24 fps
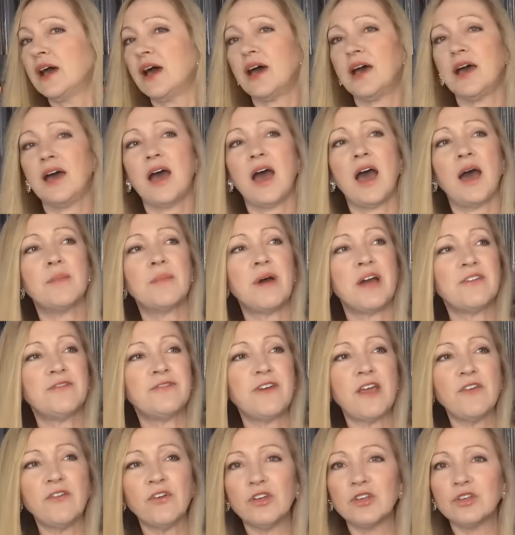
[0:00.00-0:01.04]
My
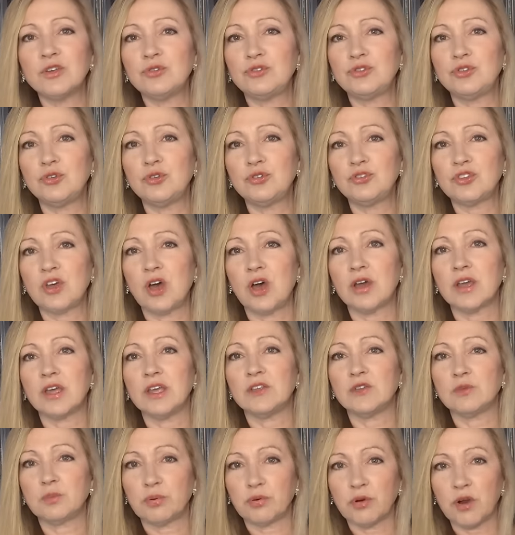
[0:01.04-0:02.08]
favorite U2 song
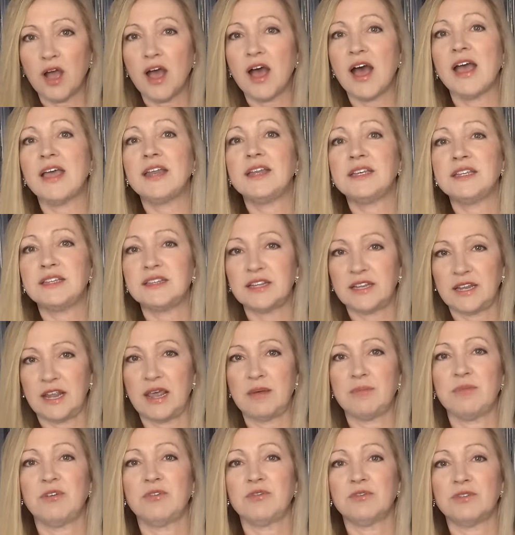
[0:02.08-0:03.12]
is Pride in the
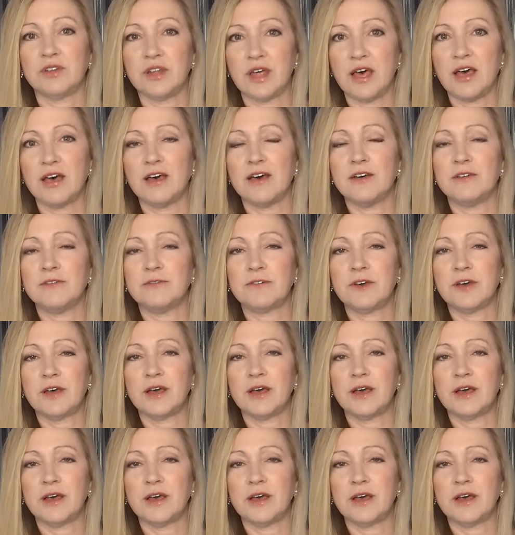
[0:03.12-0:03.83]
Name of Love.